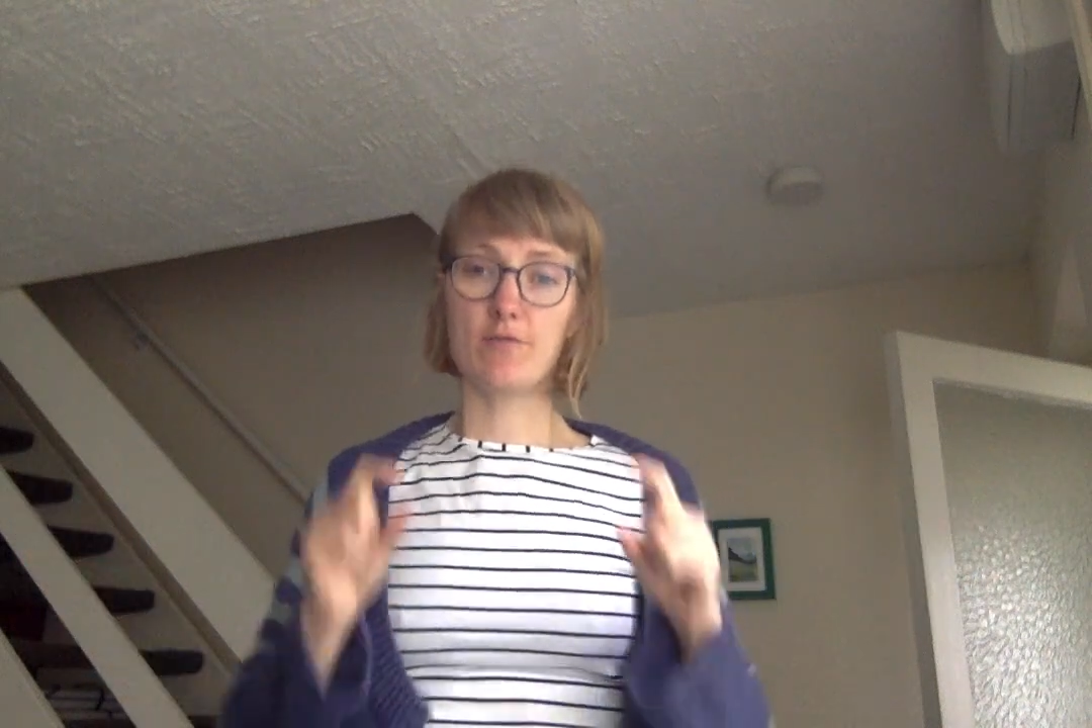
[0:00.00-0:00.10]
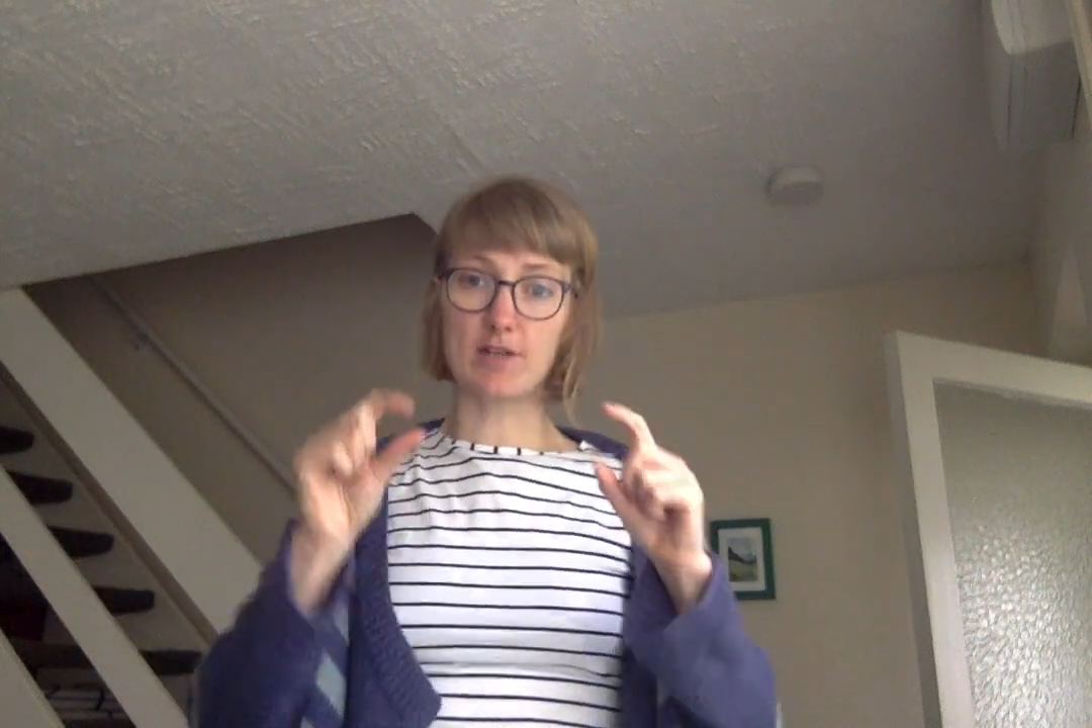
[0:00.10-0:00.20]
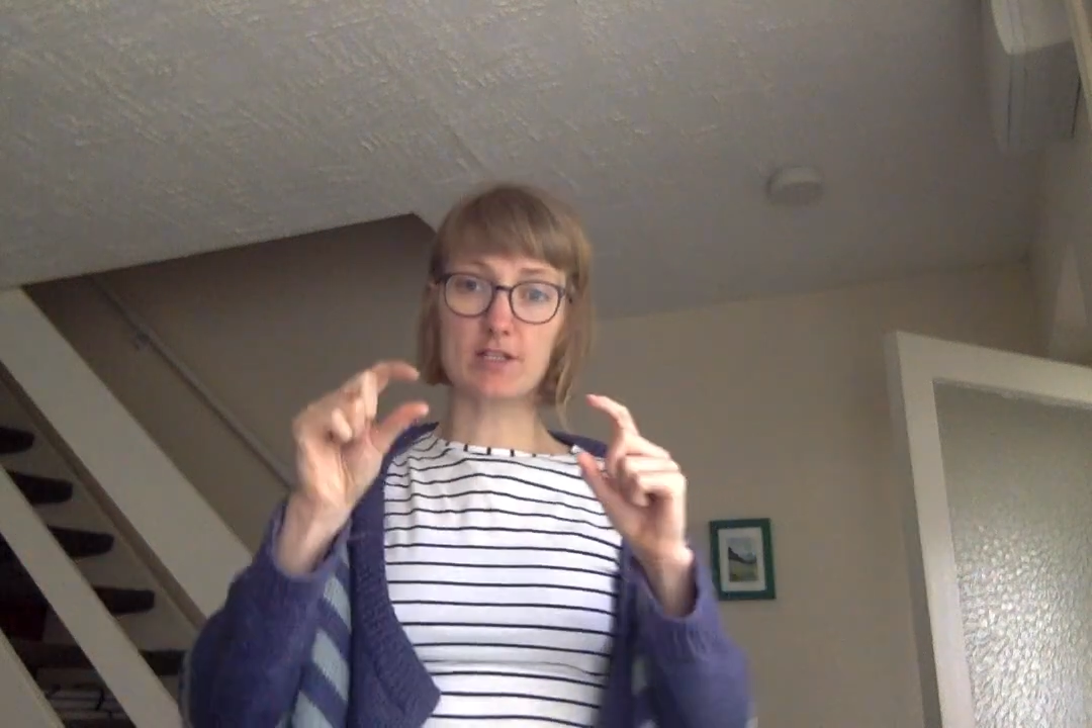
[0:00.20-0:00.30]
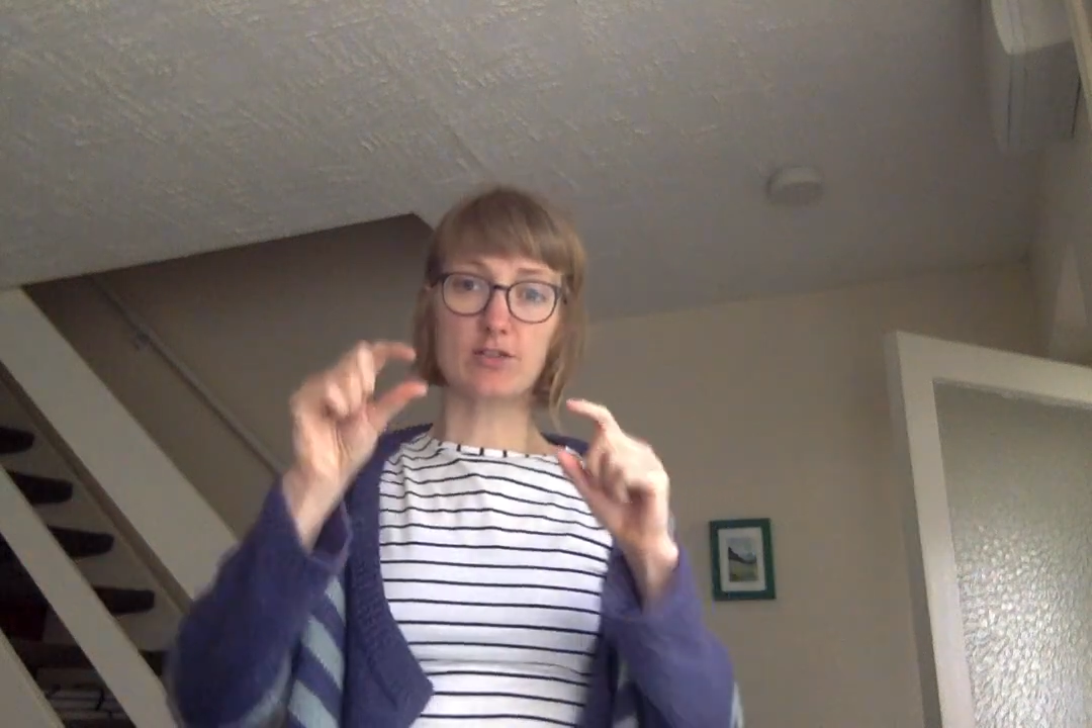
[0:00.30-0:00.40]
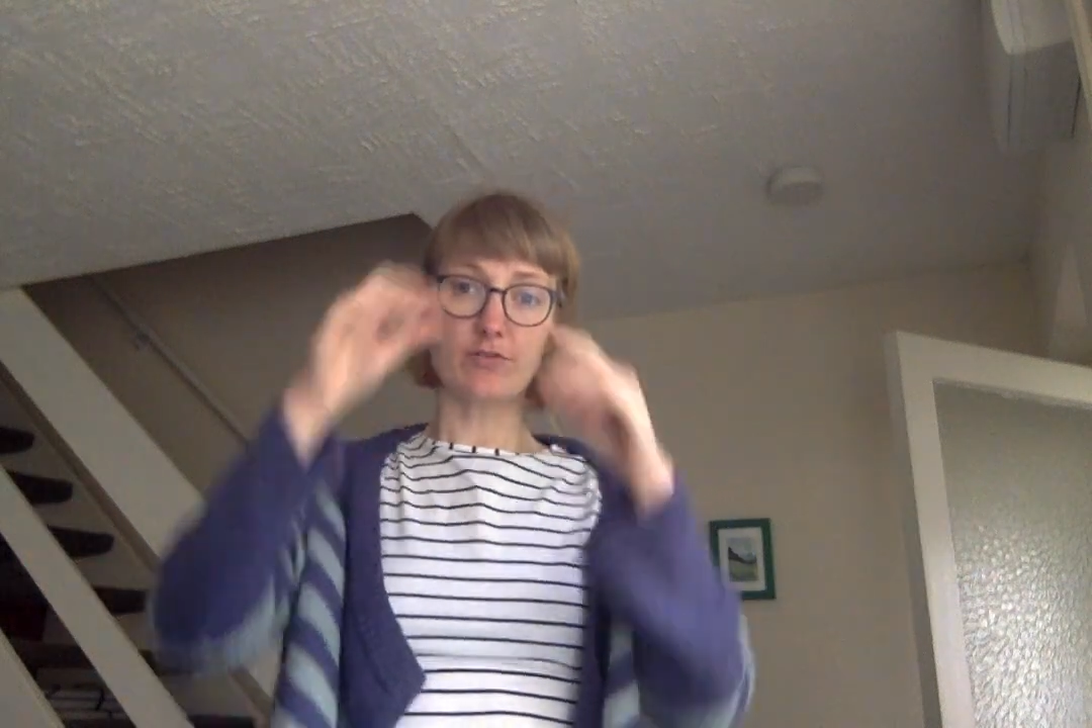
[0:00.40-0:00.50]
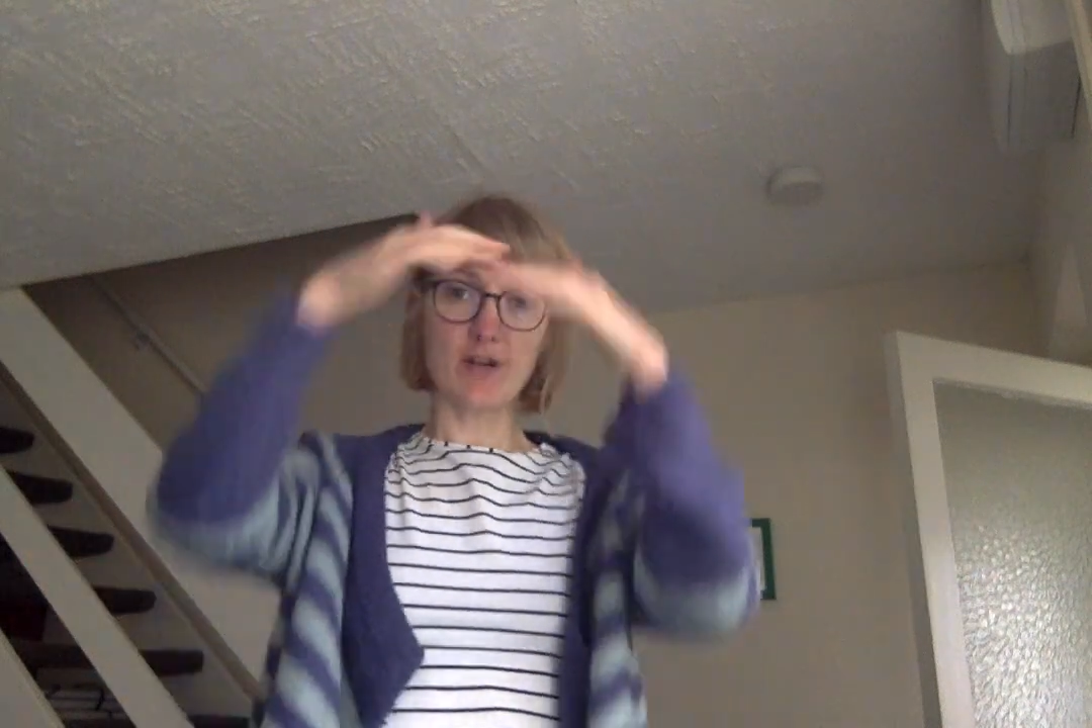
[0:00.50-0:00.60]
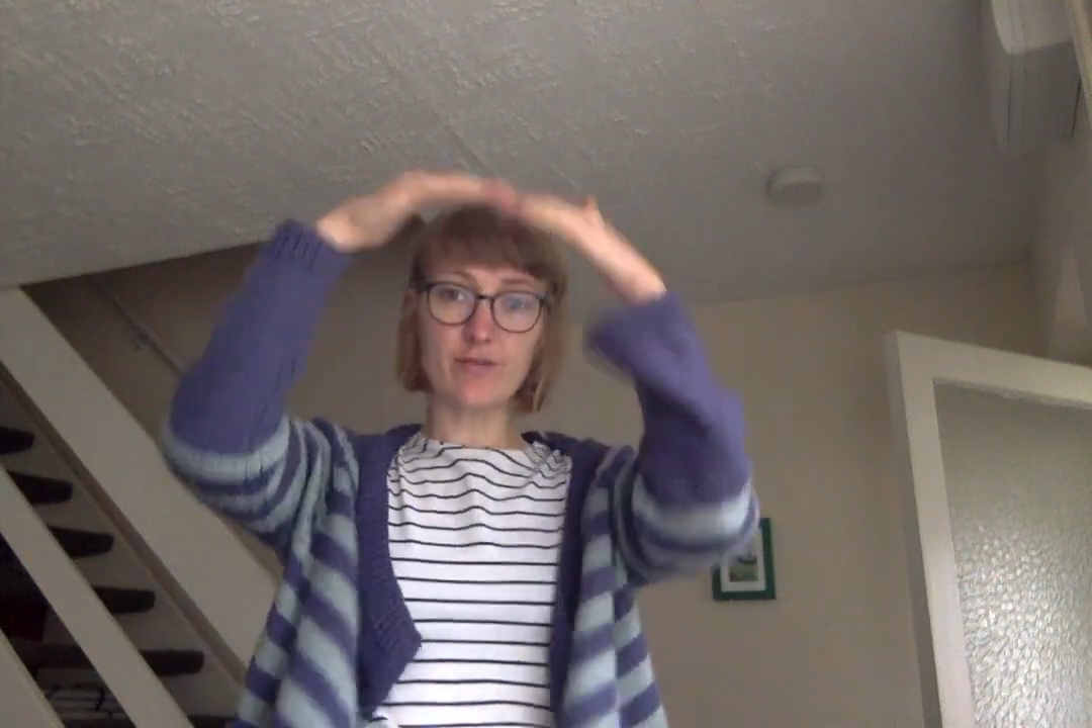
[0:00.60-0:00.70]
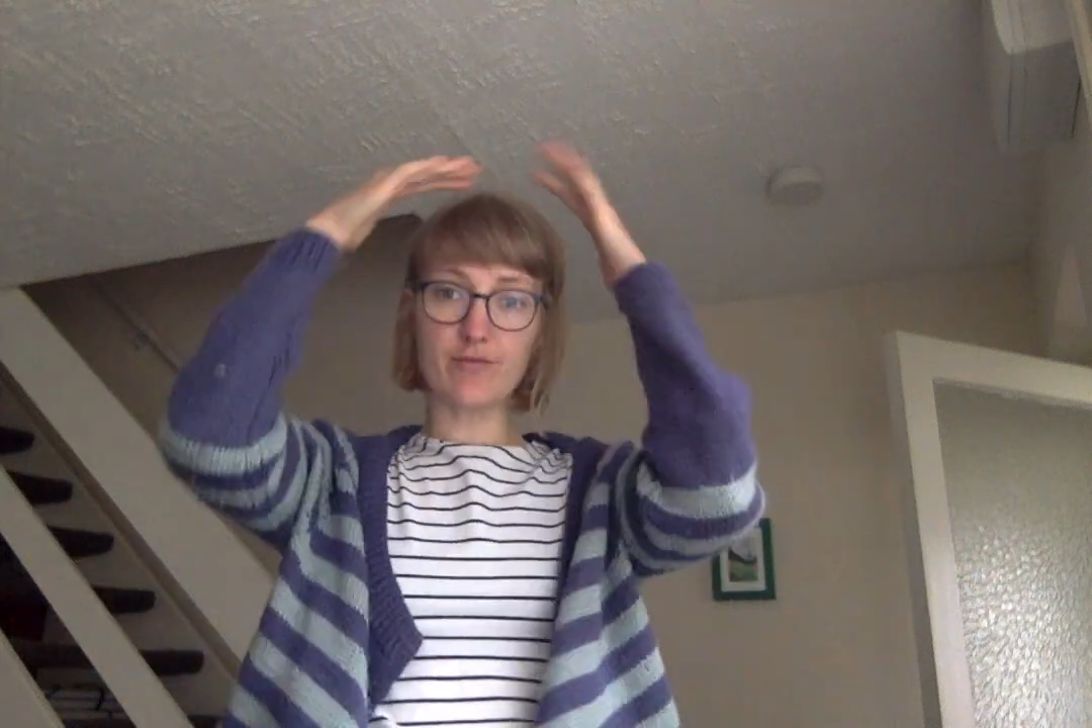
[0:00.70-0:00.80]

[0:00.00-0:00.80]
Little Red